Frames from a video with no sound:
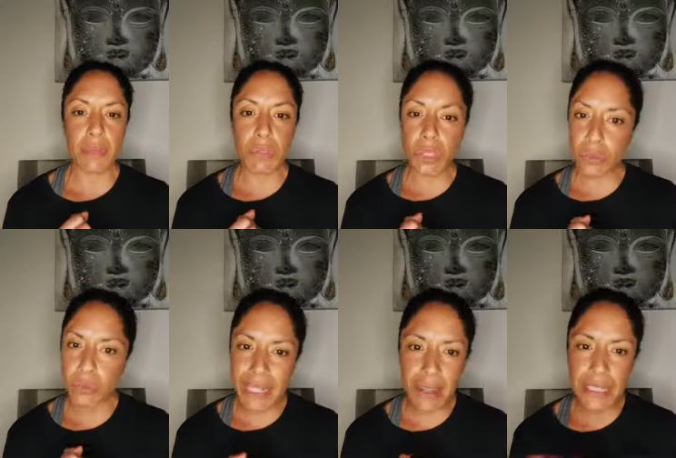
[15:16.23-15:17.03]
Just
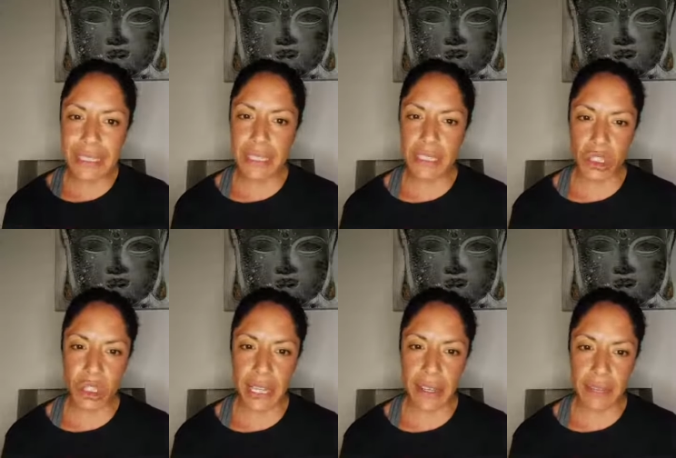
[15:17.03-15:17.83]
realizing this
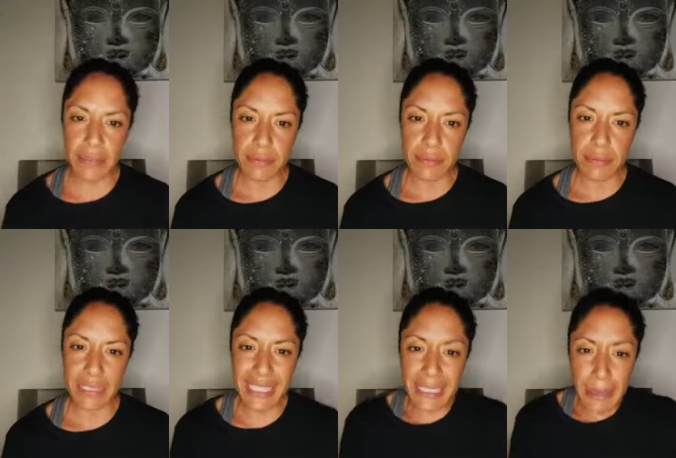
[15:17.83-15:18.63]
shit.
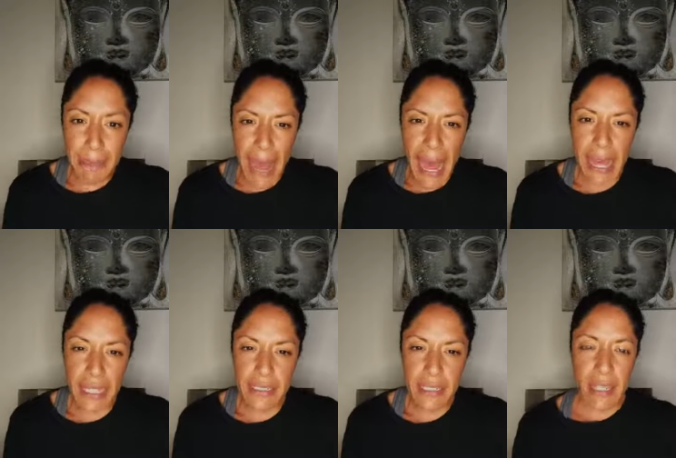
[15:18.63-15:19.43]
Isn't it
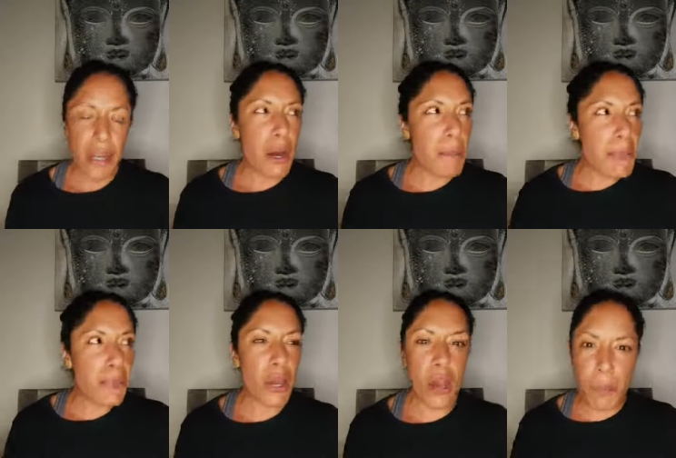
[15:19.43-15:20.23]
mad? I'm
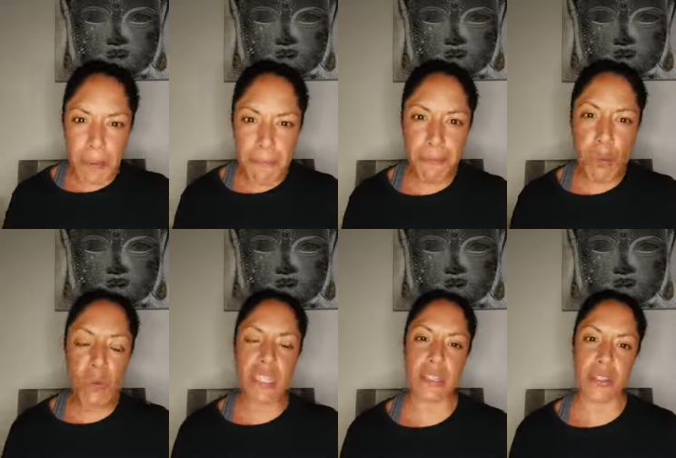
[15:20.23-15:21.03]
th- I'll be
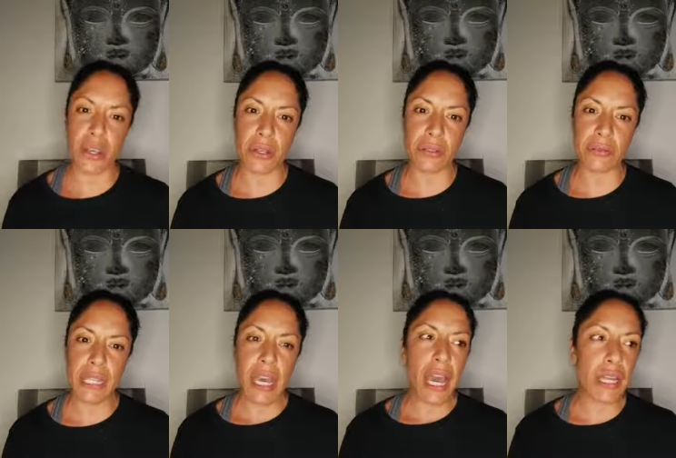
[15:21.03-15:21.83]
40 soon,
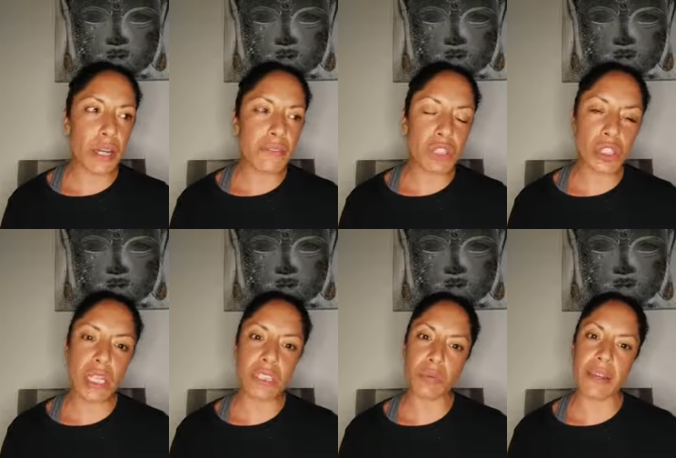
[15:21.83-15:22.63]
and I've
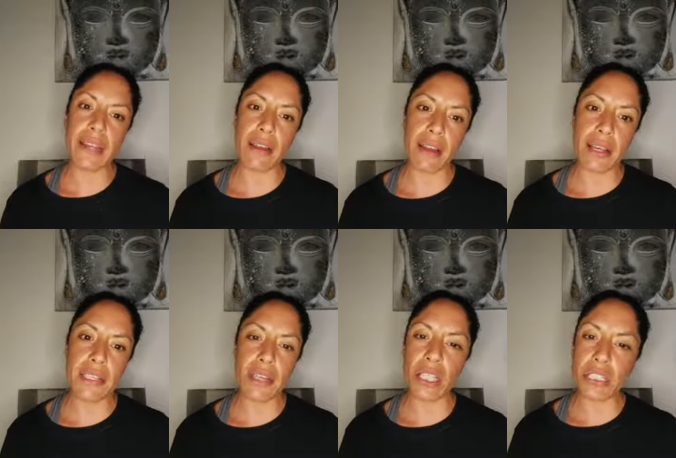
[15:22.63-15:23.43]
just
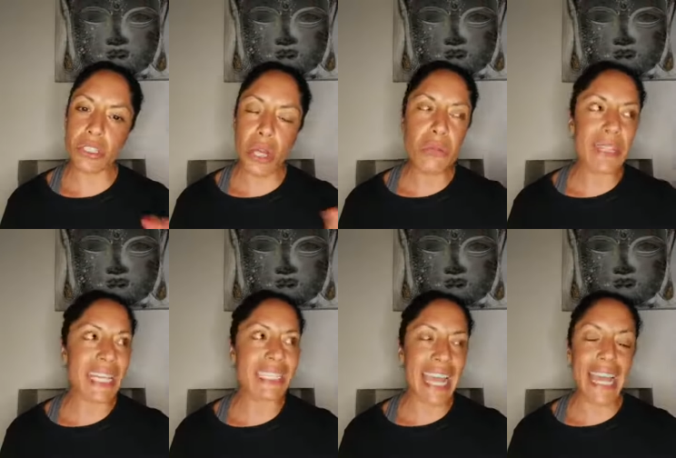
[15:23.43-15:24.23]
realised that I don't
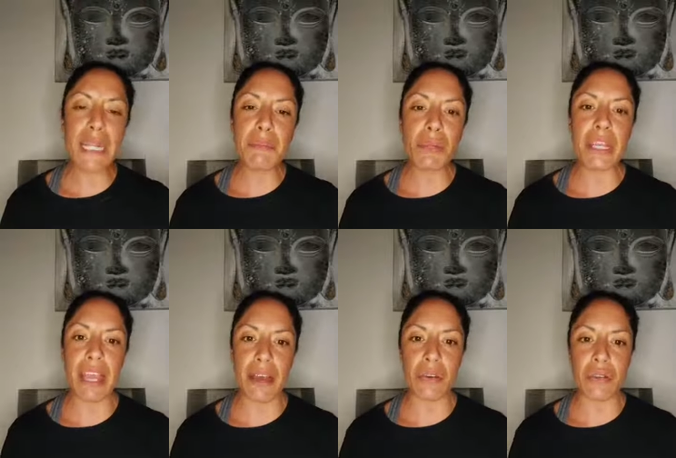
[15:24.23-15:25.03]
need anybody
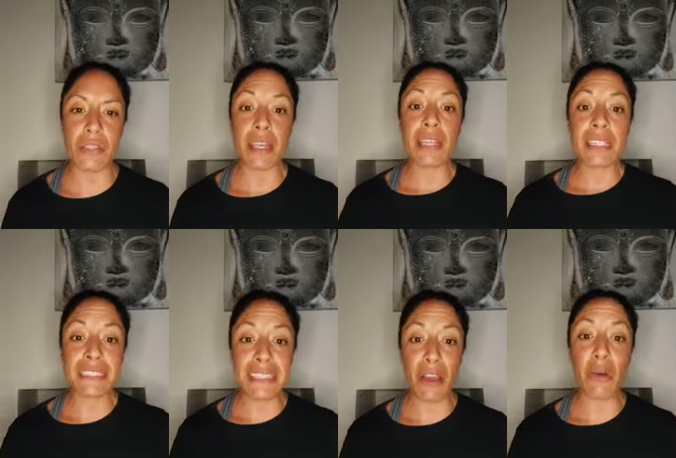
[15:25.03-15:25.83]
else to
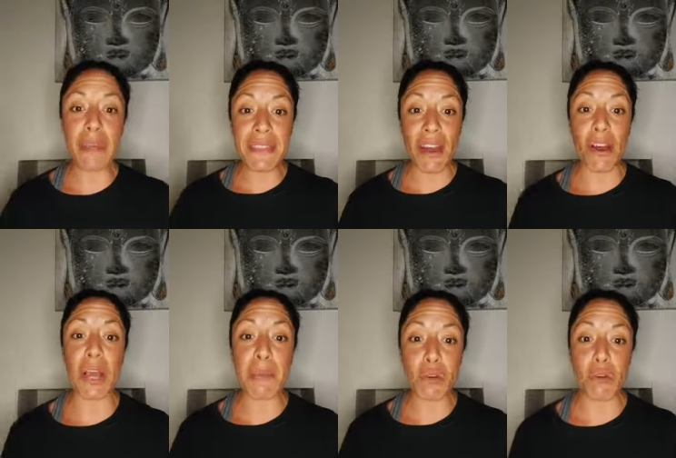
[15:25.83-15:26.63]
tell me that
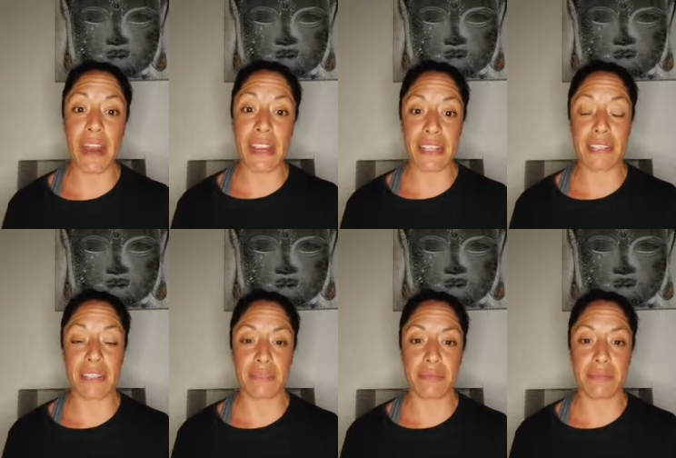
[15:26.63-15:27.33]
I'm great,